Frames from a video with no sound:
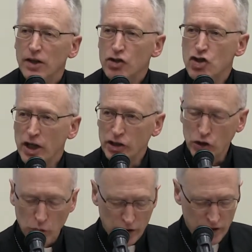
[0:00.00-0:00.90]
the
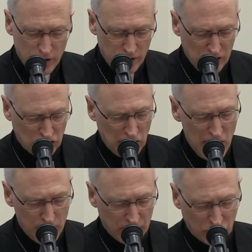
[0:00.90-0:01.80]
Jesuit
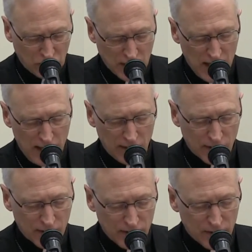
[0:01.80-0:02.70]
Islamic
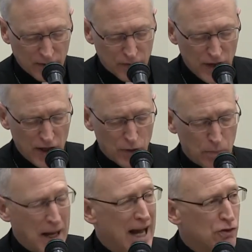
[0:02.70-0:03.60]
scholar, Father
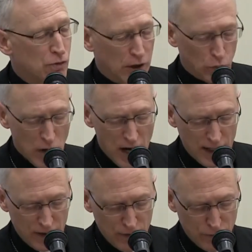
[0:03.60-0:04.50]
Patrick
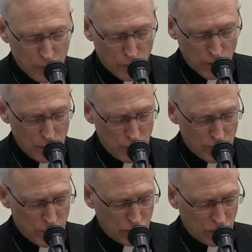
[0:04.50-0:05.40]
Ryan of Fordham
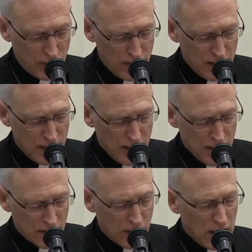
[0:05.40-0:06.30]
University,
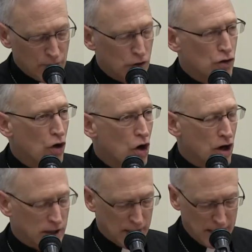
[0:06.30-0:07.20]
gave a
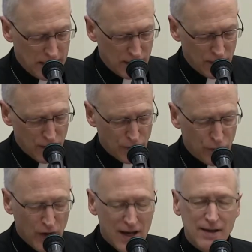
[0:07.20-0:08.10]
talk on the
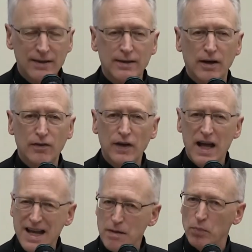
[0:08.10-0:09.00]
faith of
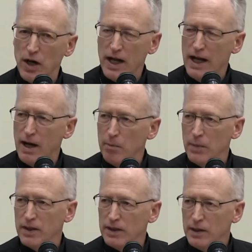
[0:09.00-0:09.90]

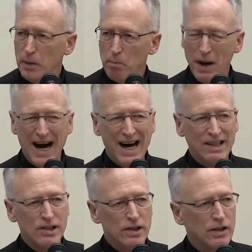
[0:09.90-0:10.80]
Abraham,
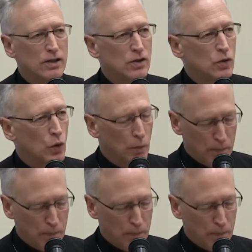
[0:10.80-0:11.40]
bond or